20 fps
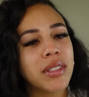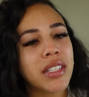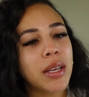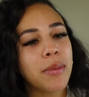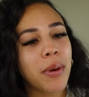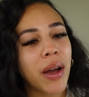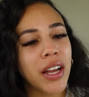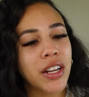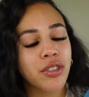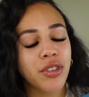
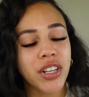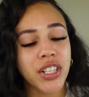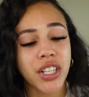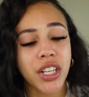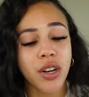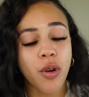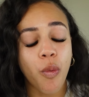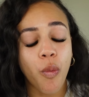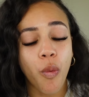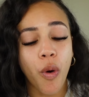Deep
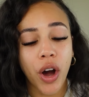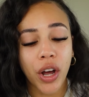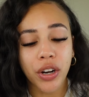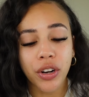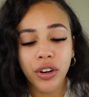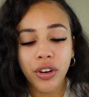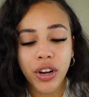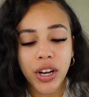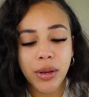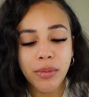Hydration
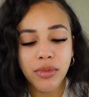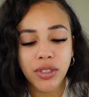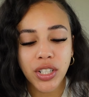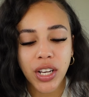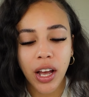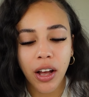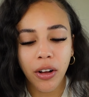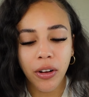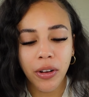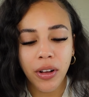Water Cream
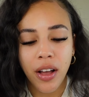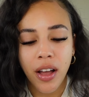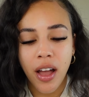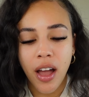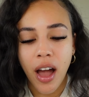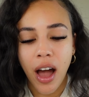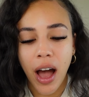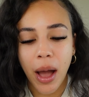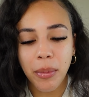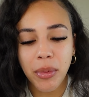Gel.
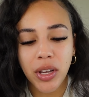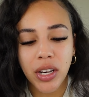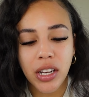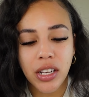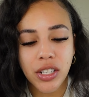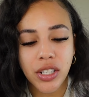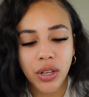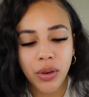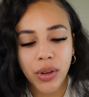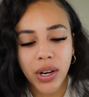I'm
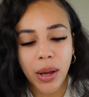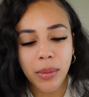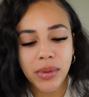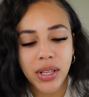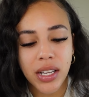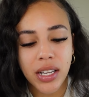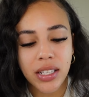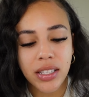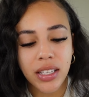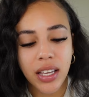gonna do an
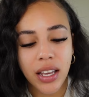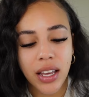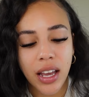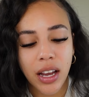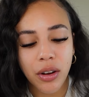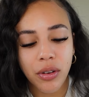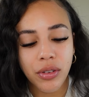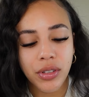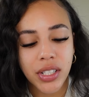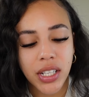updated
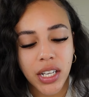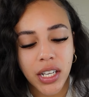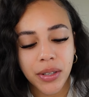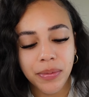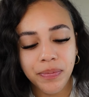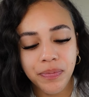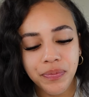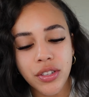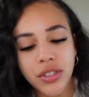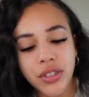skincare
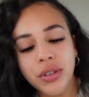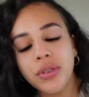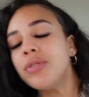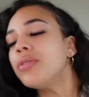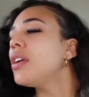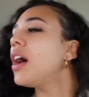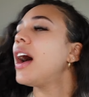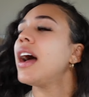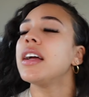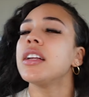routine
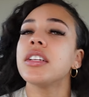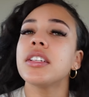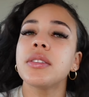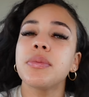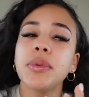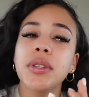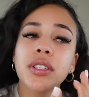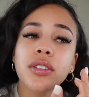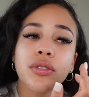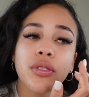soon. I
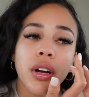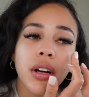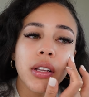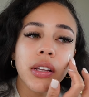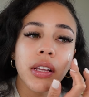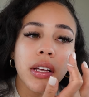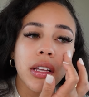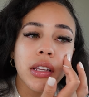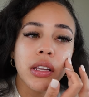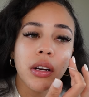just been
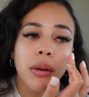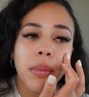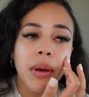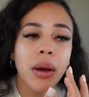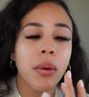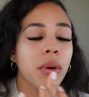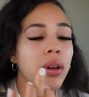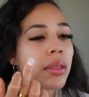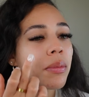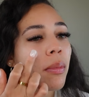struggling a little
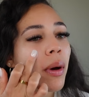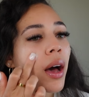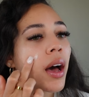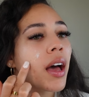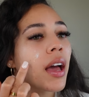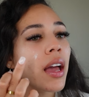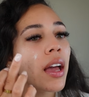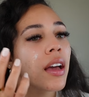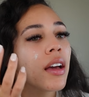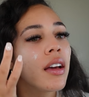bit with
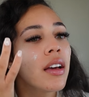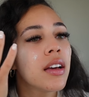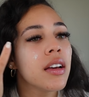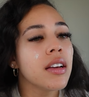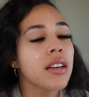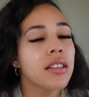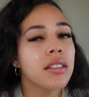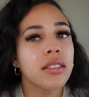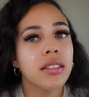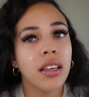my
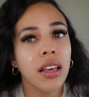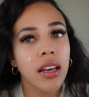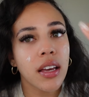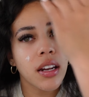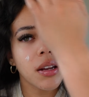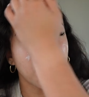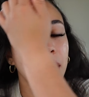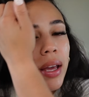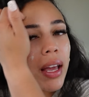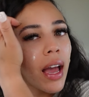skin
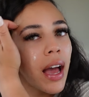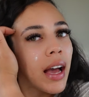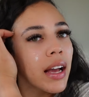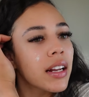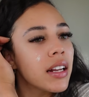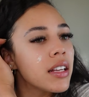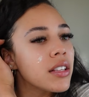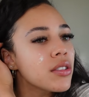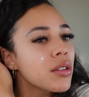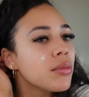and my
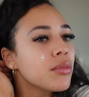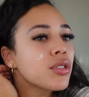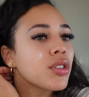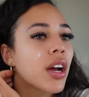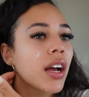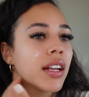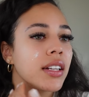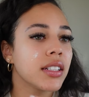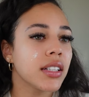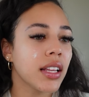acne, so I'm
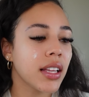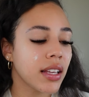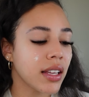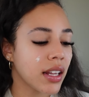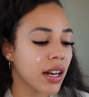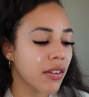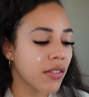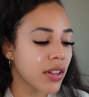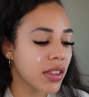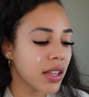trying to like
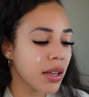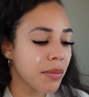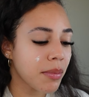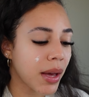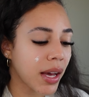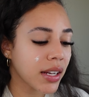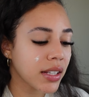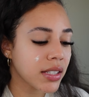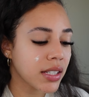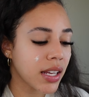get everything
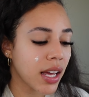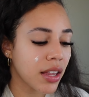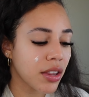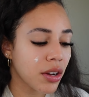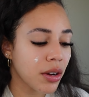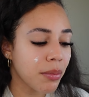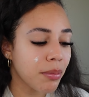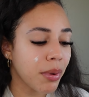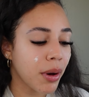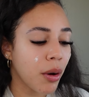back
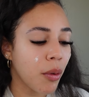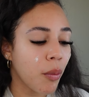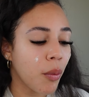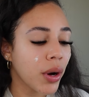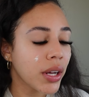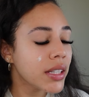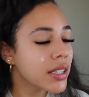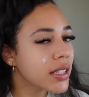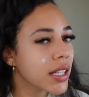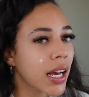together. But
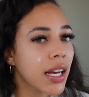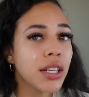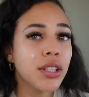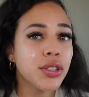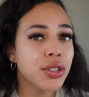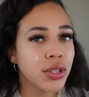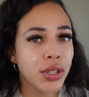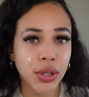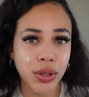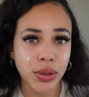once I
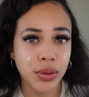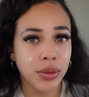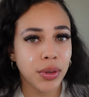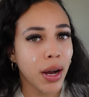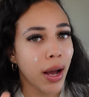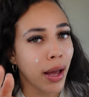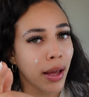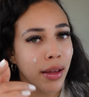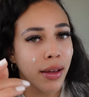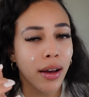do,
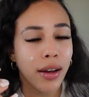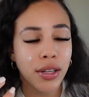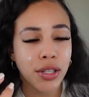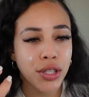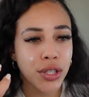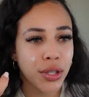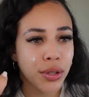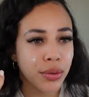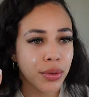I got you.